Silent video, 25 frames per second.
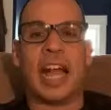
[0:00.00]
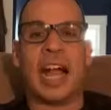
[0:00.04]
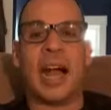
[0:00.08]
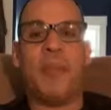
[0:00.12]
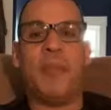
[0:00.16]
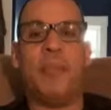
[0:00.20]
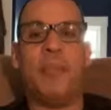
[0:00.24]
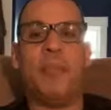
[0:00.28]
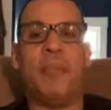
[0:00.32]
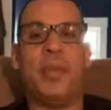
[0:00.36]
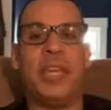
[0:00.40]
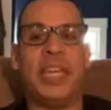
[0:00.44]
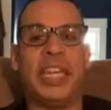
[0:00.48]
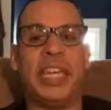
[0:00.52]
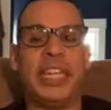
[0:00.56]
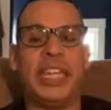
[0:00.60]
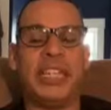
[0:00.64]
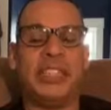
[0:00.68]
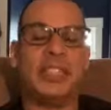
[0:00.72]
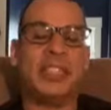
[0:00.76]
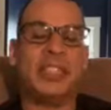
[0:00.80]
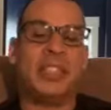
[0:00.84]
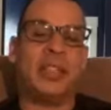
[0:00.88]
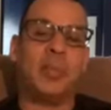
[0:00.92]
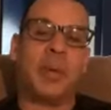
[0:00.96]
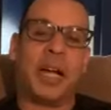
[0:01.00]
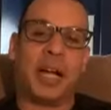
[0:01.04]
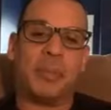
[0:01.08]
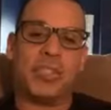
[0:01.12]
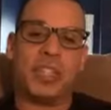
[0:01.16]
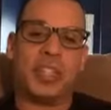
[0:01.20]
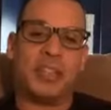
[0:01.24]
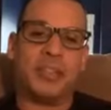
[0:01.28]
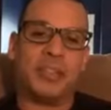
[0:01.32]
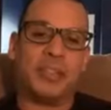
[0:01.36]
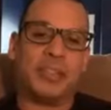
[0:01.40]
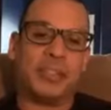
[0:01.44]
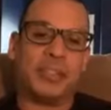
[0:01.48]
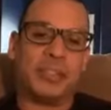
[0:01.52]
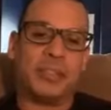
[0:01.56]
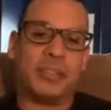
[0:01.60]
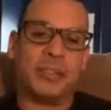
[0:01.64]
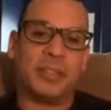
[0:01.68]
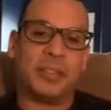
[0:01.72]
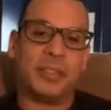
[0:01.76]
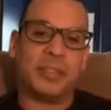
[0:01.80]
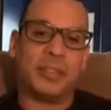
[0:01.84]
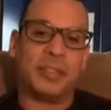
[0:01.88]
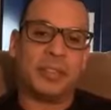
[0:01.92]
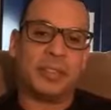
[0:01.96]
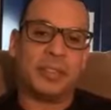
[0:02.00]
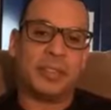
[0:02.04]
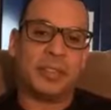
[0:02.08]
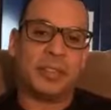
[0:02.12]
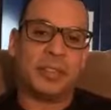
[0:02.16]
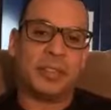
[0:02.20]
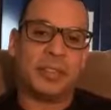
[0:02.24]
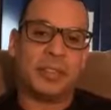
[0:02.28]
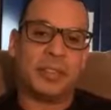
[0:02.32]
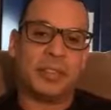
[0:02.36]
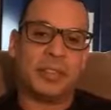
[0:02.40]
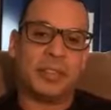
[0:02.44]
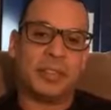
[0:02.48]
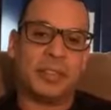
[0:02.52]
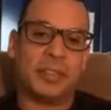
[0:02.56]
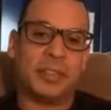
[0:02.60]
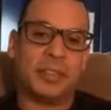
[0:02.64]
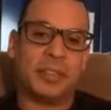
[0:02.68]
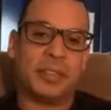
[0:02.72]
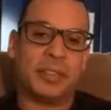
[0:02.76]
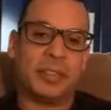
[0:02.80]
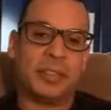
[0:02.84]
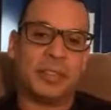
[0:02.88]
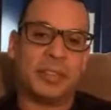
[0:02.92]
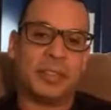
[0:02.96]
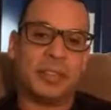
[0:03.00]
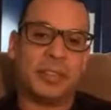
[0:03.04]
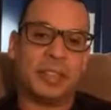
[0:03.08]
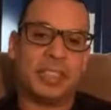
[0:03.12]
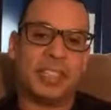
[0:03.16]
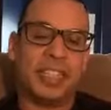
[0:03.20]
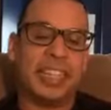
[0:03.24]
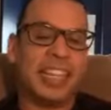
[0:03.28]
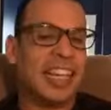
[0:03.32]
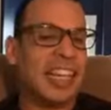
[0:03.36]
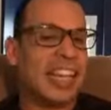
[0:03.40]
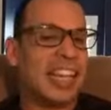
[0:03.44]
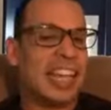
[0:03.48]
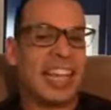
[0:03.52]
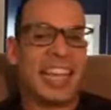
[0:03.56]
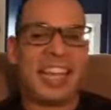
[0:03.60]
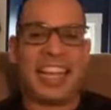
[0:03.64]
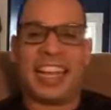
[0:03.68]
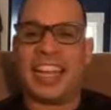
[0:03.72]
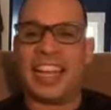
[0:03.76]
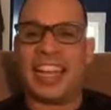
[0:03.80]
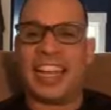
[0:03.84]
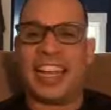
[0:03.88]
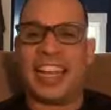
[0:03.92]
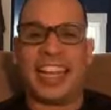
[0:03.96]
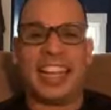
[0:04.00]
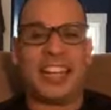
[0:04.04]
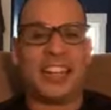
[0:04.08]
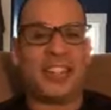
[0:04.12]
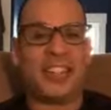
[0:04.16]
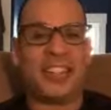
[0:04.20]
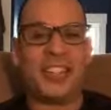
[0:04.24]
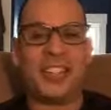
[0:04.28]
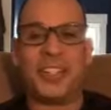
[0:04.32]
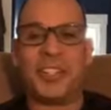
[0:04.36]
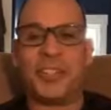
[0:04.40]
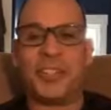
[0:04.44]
into the mob stuff. Why? I, I, I don't know. You